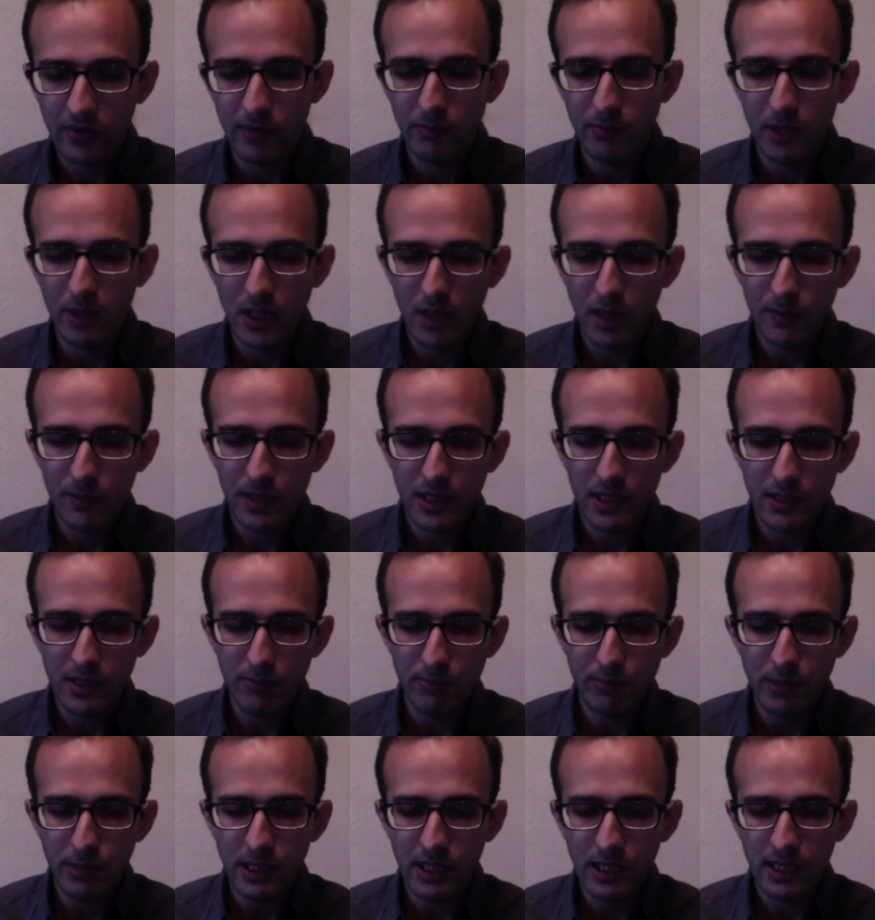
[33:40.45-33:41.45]
and becoming the
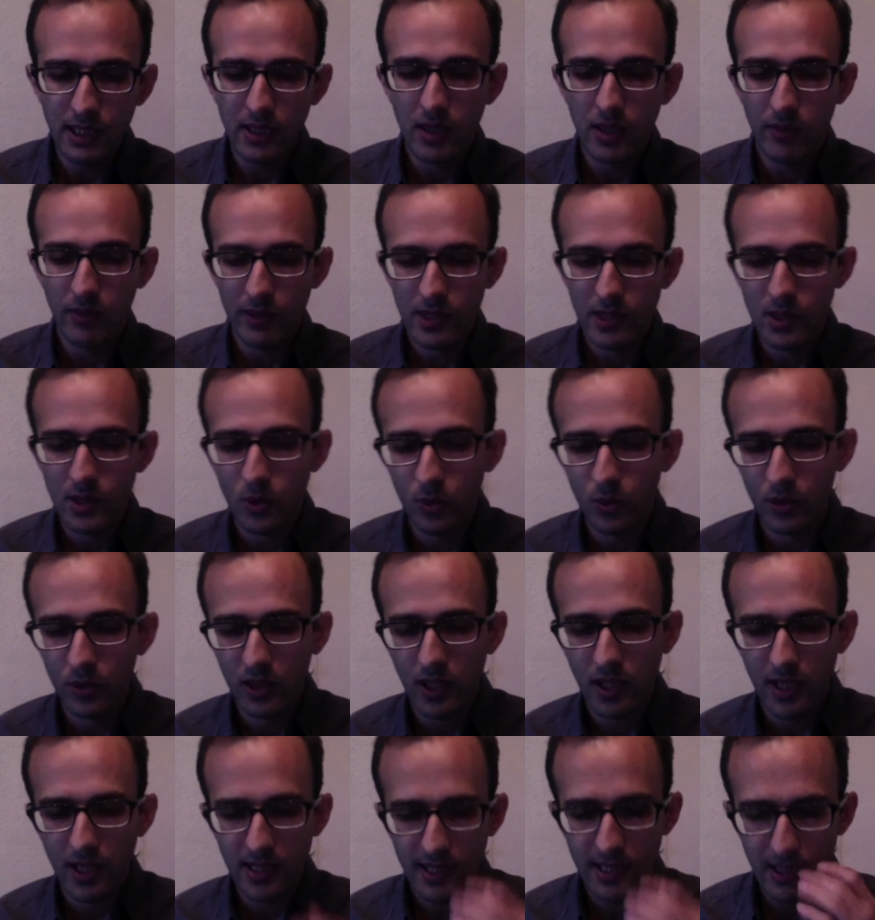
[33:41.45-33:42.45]
being of its own
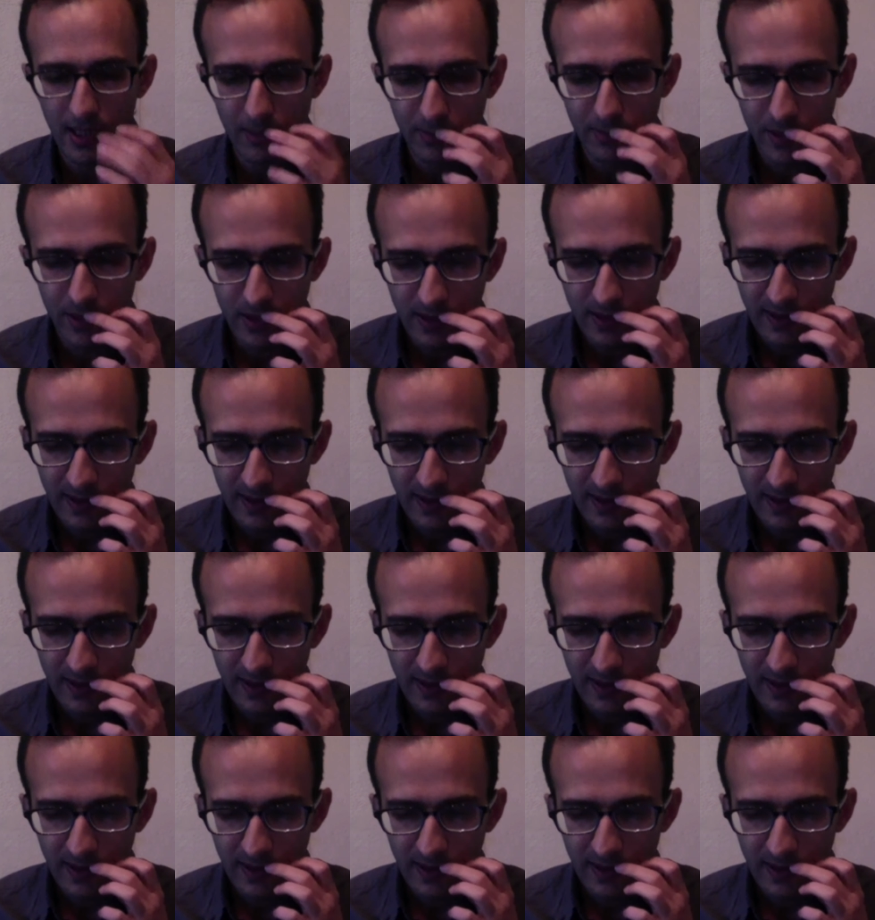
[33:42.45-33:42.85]
concept.